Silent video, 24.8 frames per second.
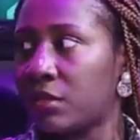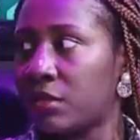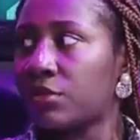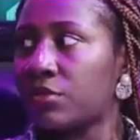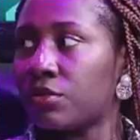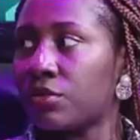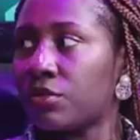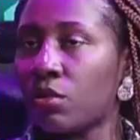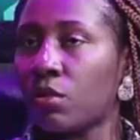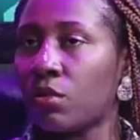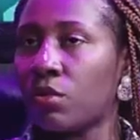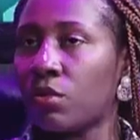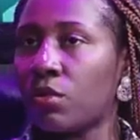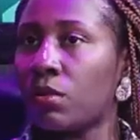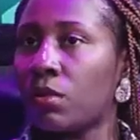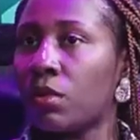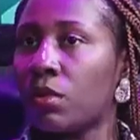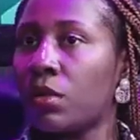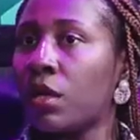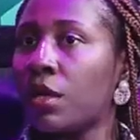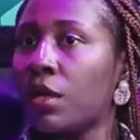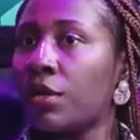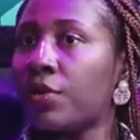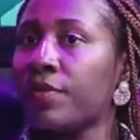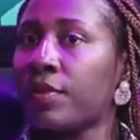So
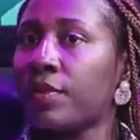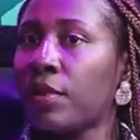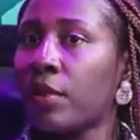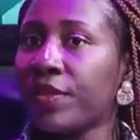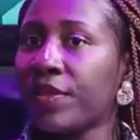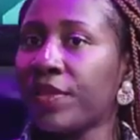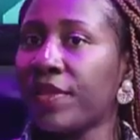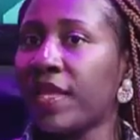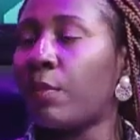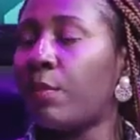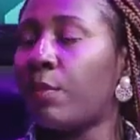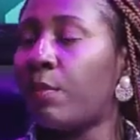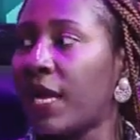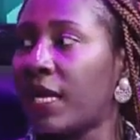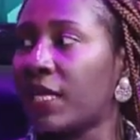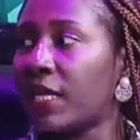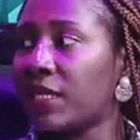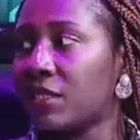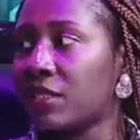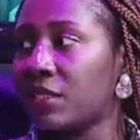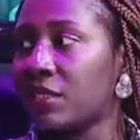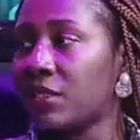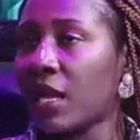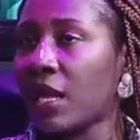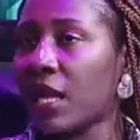on their part,
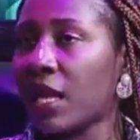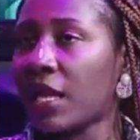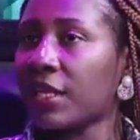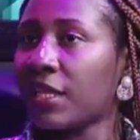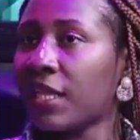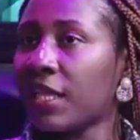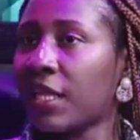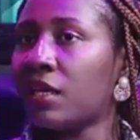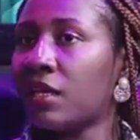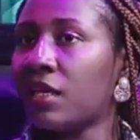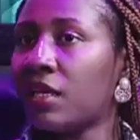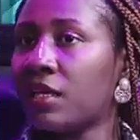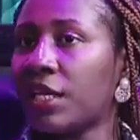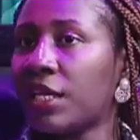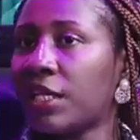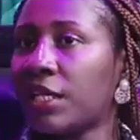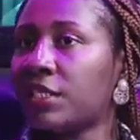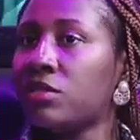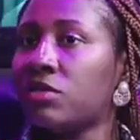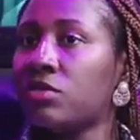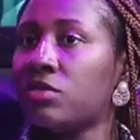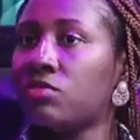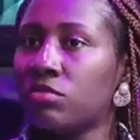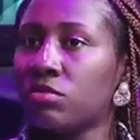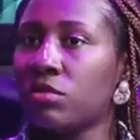I think they
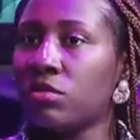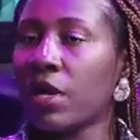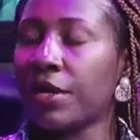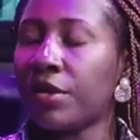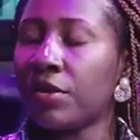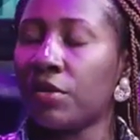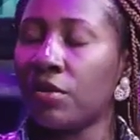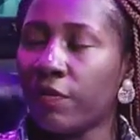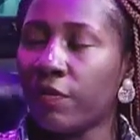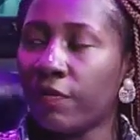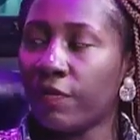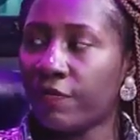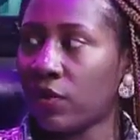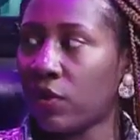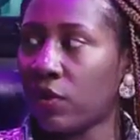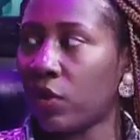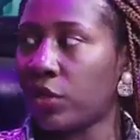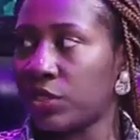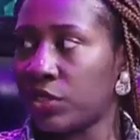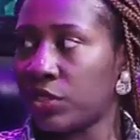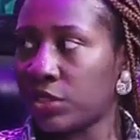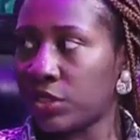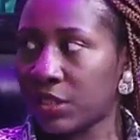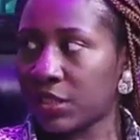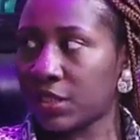didn't do enough
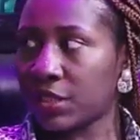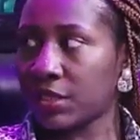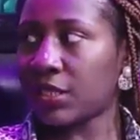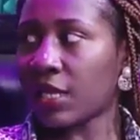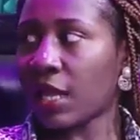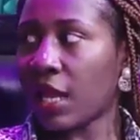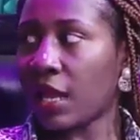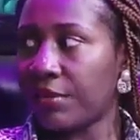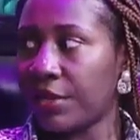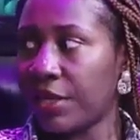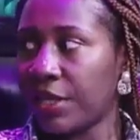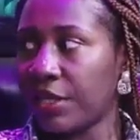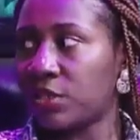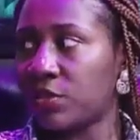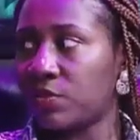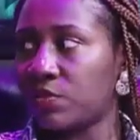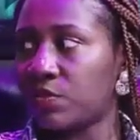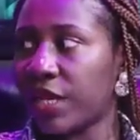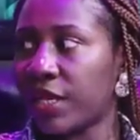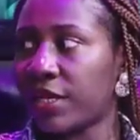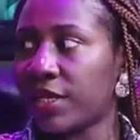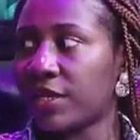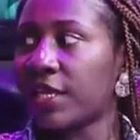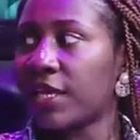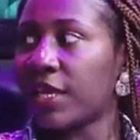logistics
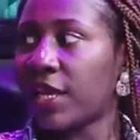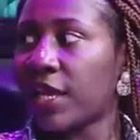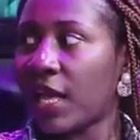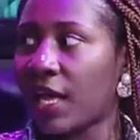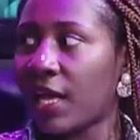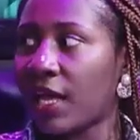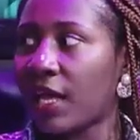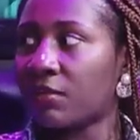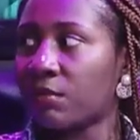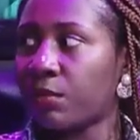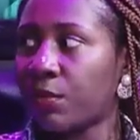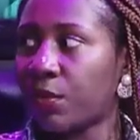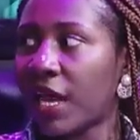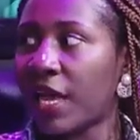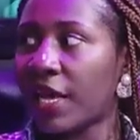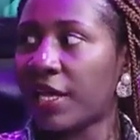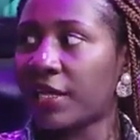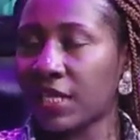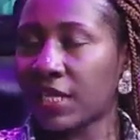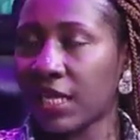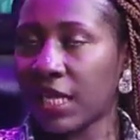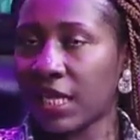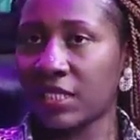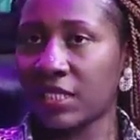arrangement, and planning and